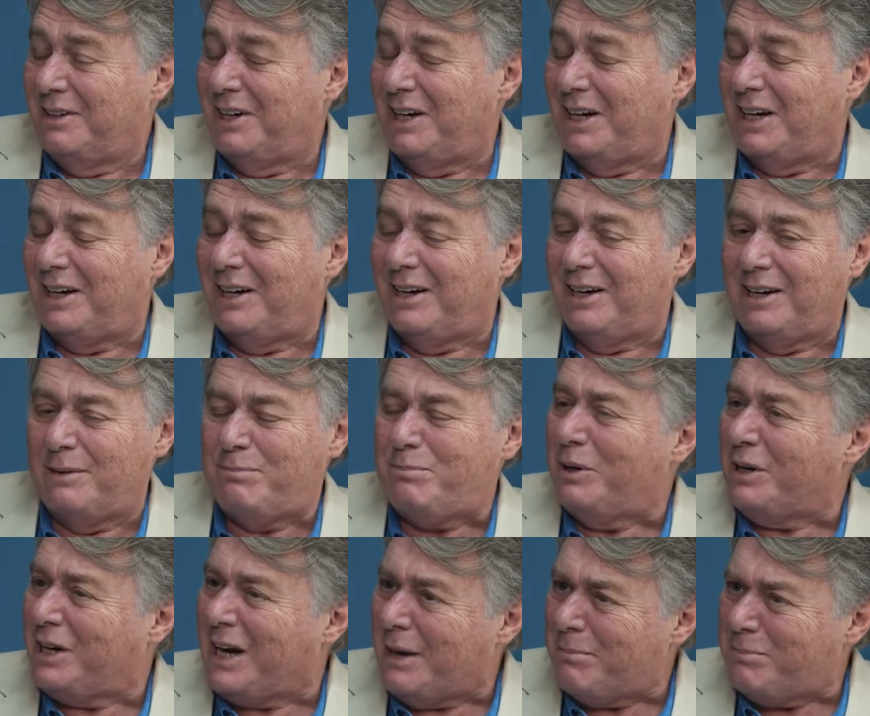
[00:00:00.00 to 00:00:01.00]
uh, a
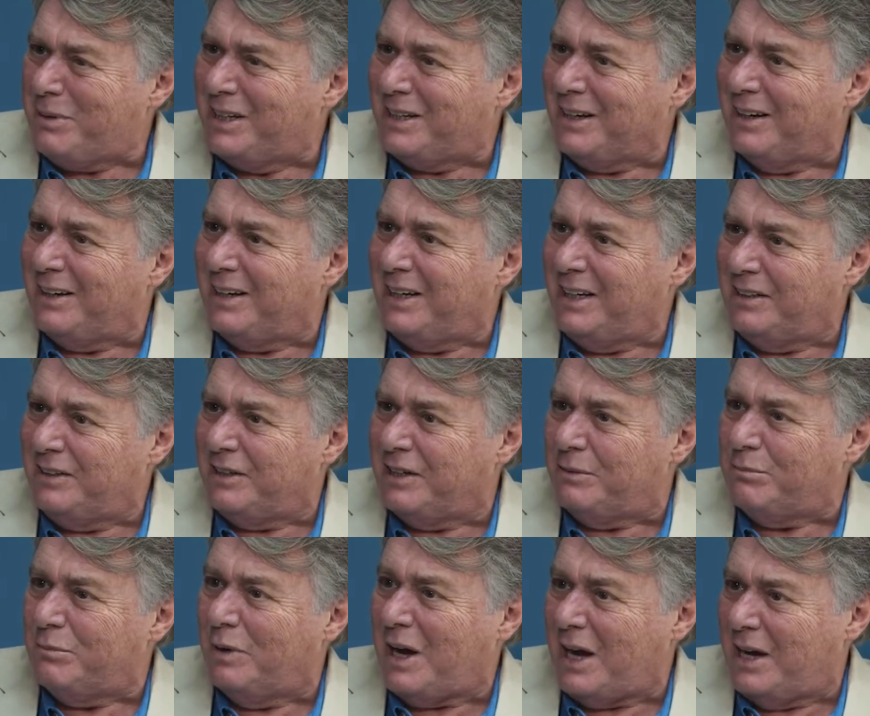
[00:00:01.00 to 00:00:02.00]
per capita
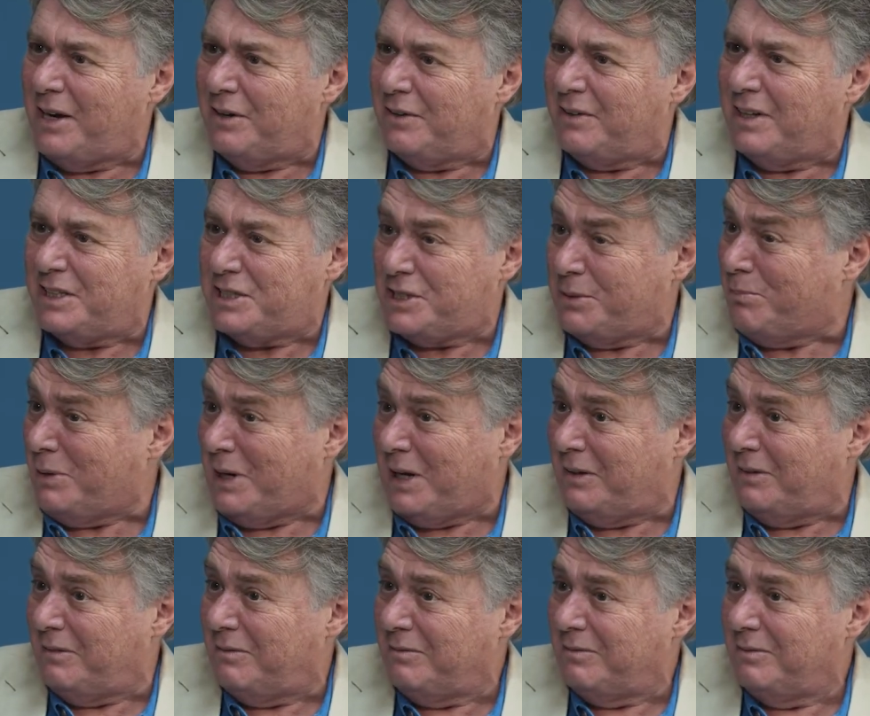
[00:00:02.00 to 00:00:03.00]
income higher than Japan,
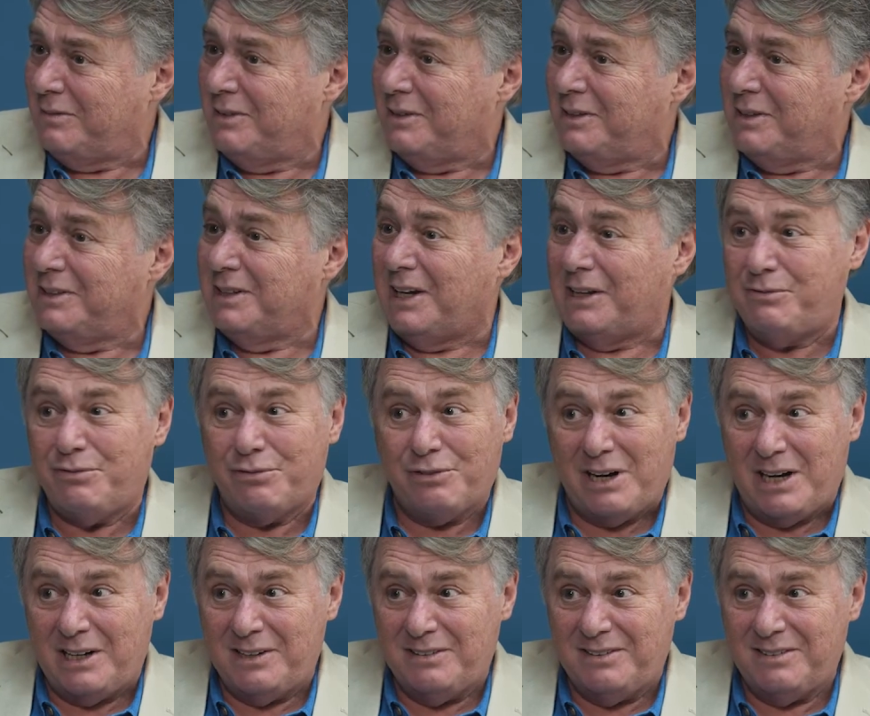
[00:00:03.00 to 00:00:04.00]
right. than
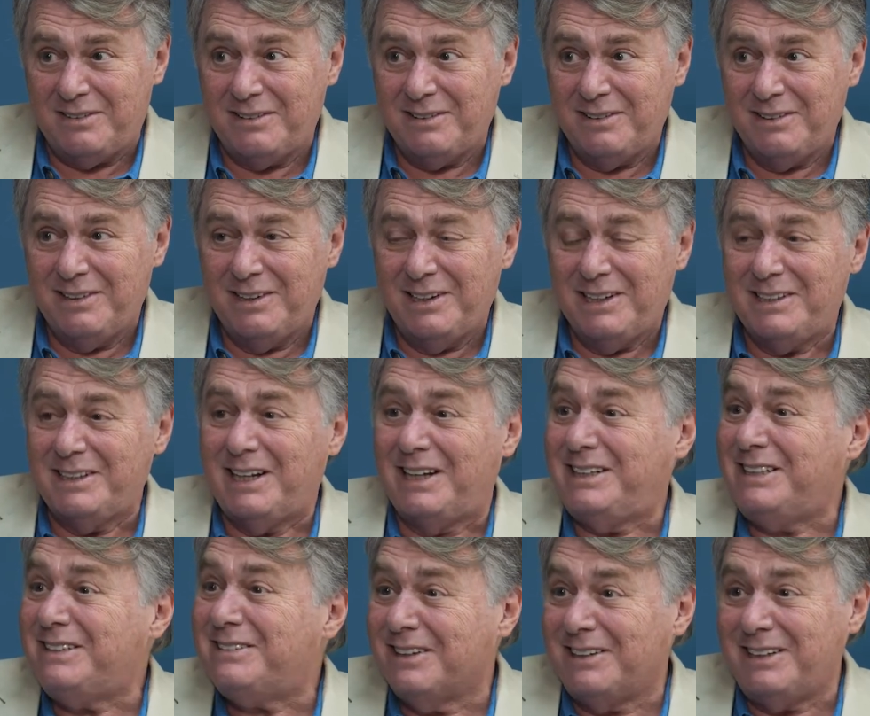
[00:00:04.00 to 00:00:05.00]
France, right. than
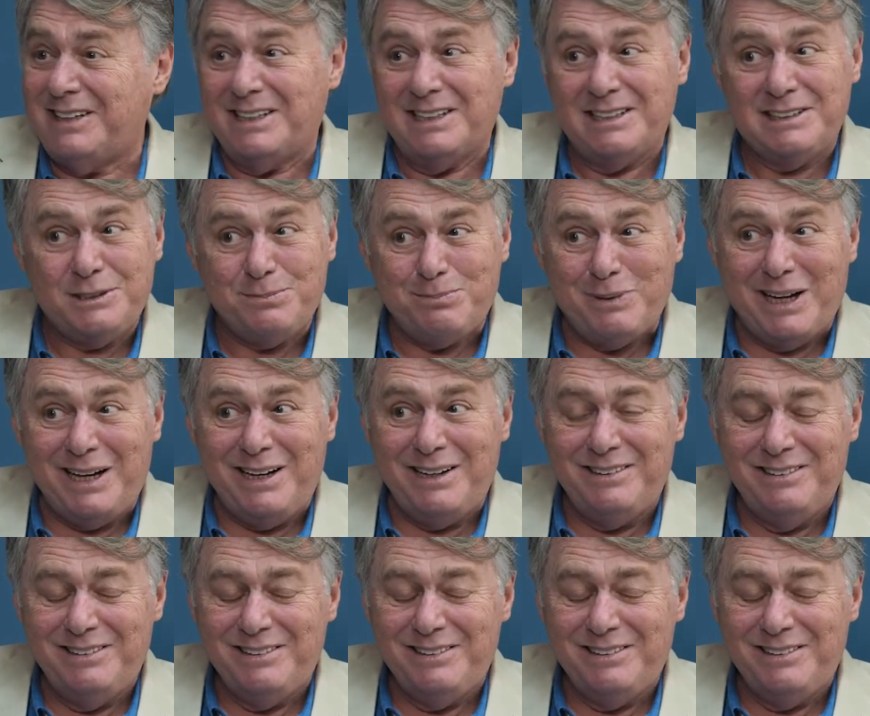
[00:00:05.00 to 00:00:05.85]
Italy, than Spain.